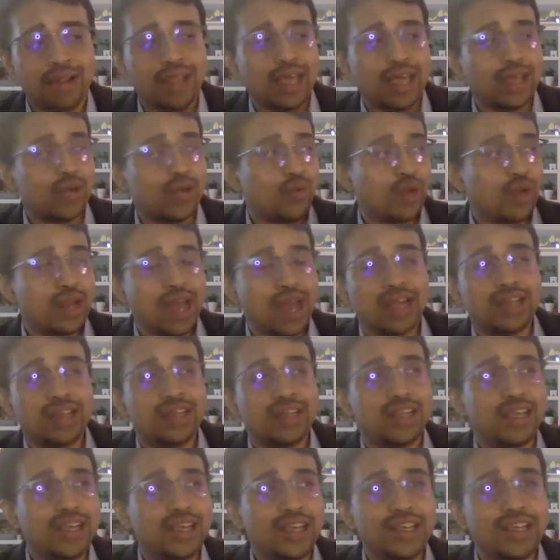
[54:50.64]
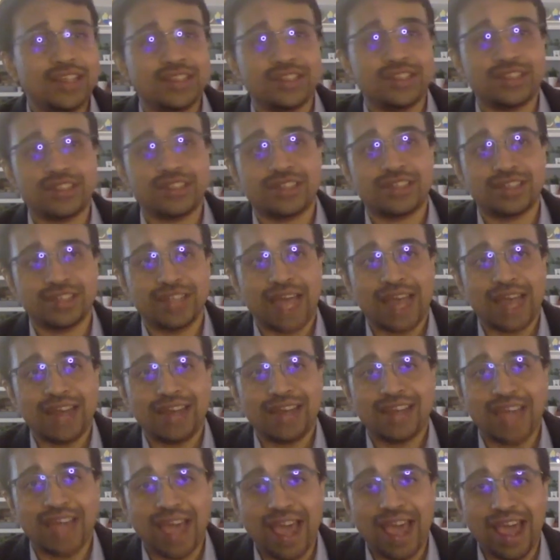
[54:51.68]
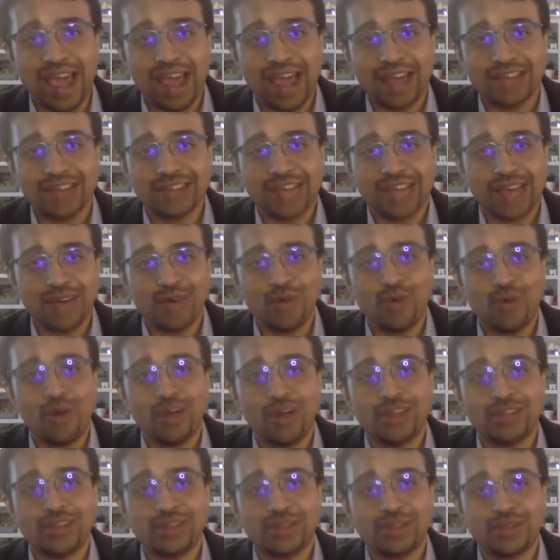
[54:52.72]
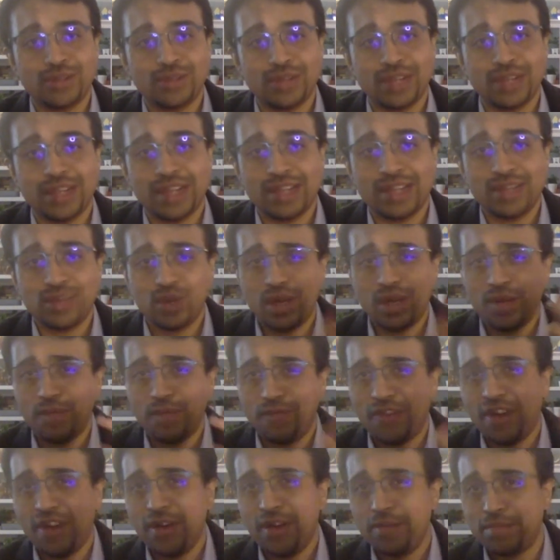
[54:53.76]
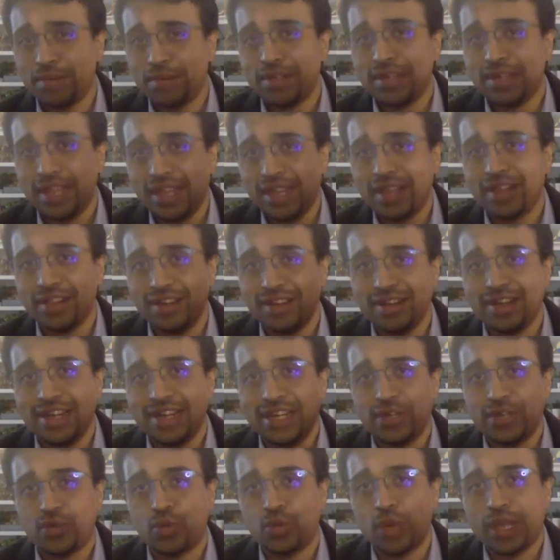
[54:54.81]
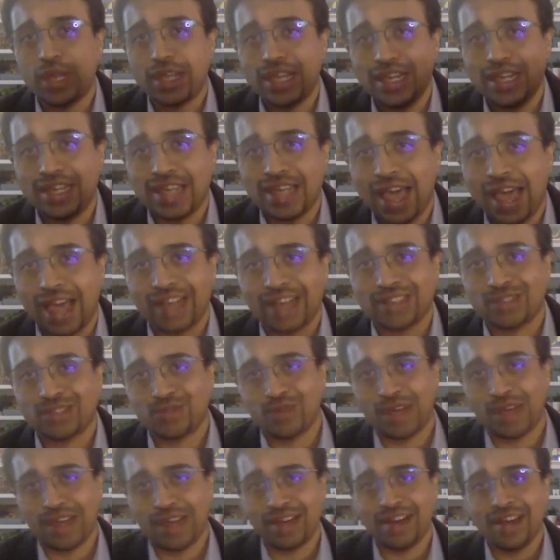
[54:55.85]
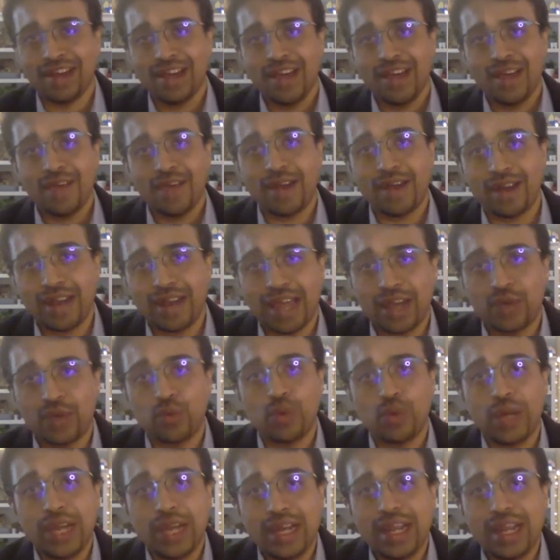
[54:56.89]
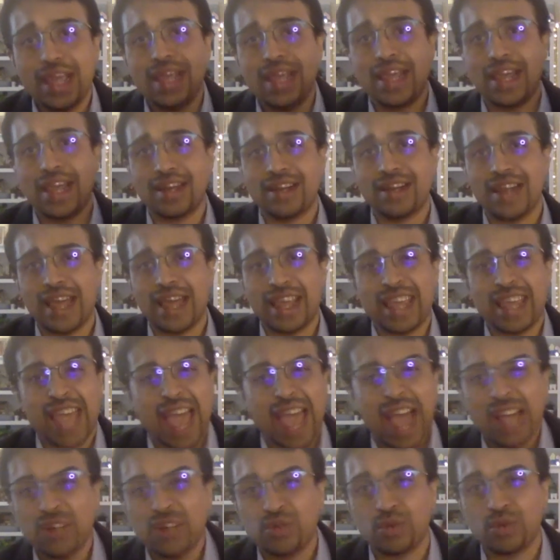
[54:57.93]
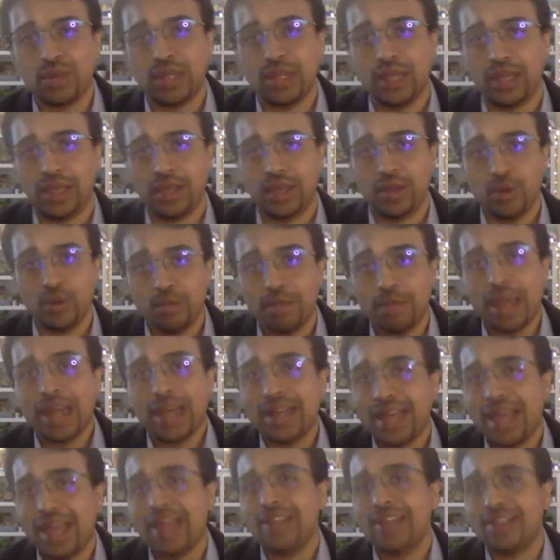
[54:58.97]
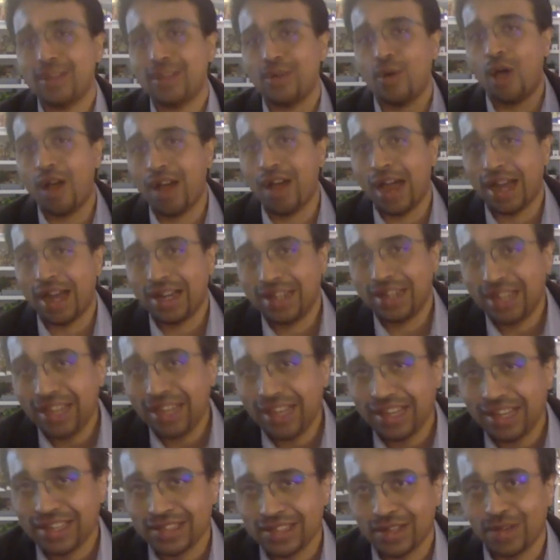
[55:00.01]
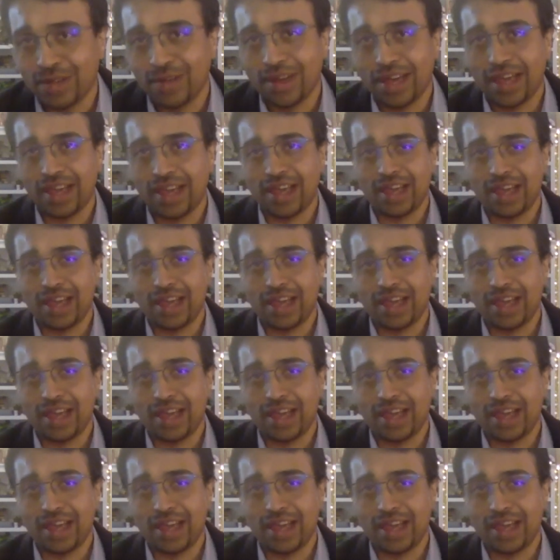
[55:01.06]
like when I teach that text, I don't want students. That's a very particularly tricky text where where like reading it like casually, you may take the wrong ideas away